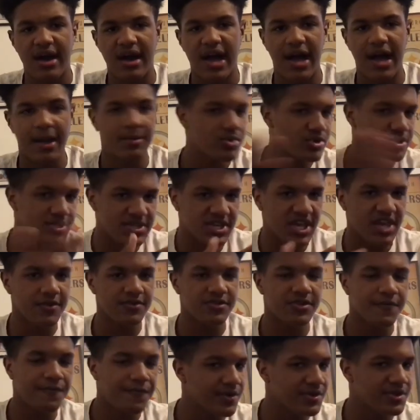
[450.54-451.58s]
I'm going to take
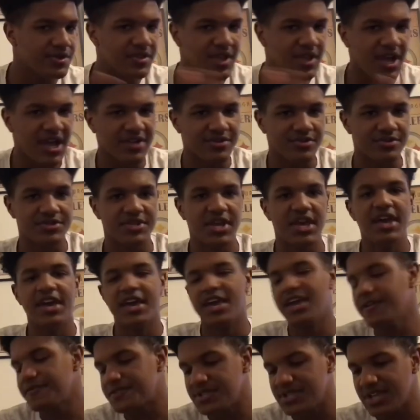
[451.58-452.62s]
the 49ers.
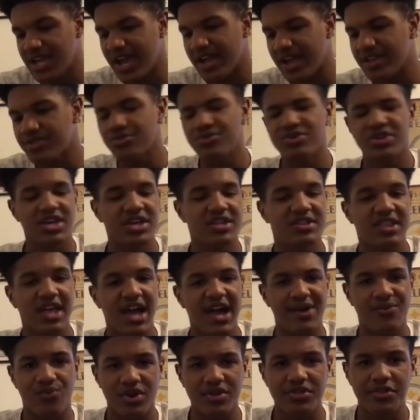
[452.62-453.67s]
If Seattle
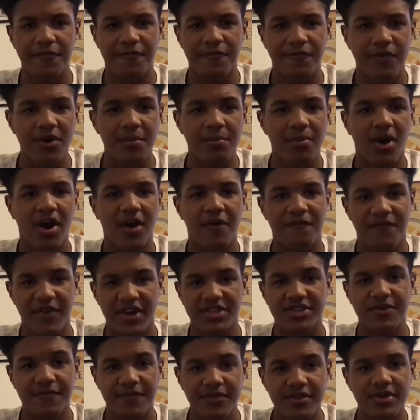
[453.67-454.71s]
cannot run the football
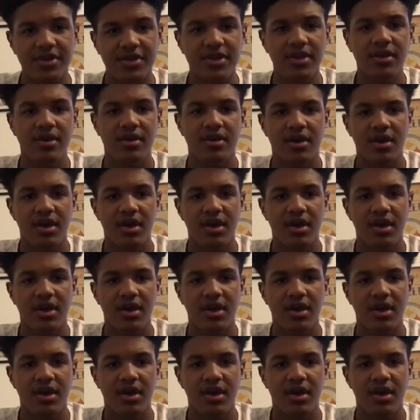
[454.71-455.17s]
effectively,